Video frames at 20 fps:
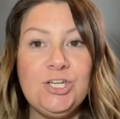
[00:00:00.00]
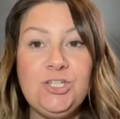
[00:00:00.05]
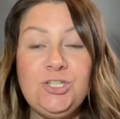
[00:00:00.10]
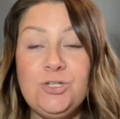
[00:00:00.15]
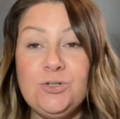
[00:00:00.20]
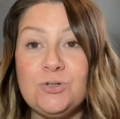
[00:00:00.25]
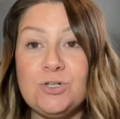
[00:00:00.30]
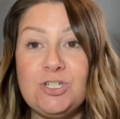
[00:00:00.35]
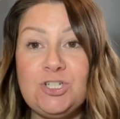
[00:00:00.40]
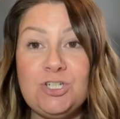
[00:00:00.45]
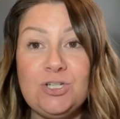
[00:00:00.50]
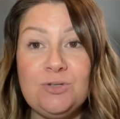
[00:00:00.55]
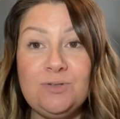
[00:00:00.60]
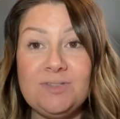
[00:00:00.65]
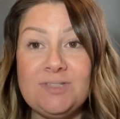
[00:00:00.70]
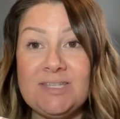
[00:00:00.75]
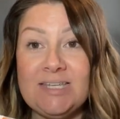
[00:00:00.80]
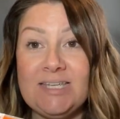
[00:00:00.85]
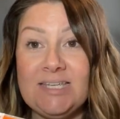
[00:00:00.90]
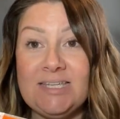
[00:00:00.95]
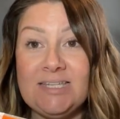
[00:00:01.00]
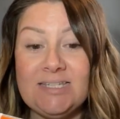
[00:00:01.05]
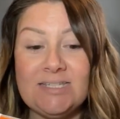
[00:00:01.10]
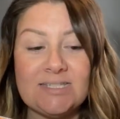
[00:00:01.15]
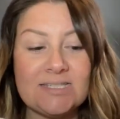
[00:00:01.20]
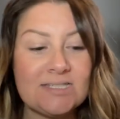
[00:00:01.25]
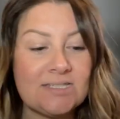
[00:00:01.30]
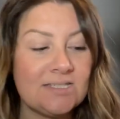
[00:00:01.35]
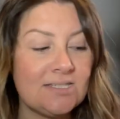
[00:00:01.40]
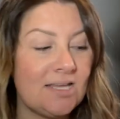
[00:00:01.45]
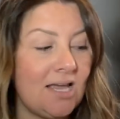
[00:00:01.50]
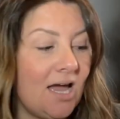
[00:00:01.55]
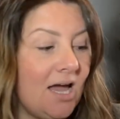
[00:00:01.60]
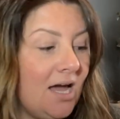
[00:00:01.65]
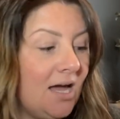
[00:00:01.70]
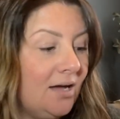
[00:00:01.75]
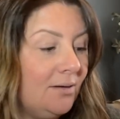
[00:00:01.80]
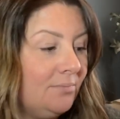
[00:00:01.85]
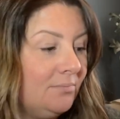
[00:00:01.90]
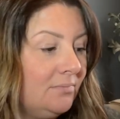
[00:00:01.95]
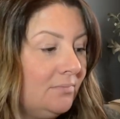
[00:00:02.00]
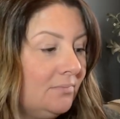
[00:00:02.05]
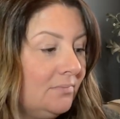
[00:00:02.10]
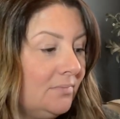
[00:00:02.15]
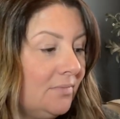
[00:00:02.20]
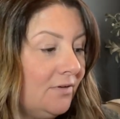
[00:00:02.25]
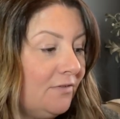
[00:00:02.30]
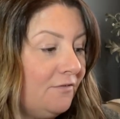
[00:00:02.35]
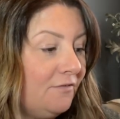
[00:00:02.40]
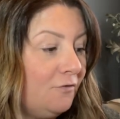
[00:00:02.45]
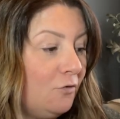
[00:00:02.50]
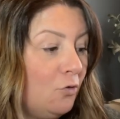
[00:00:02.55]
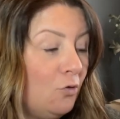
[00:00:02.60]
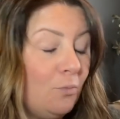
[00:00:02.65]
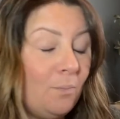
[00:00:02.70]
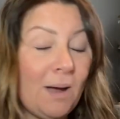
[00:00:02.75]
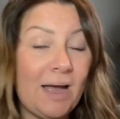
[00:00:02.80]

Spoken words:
You could use these for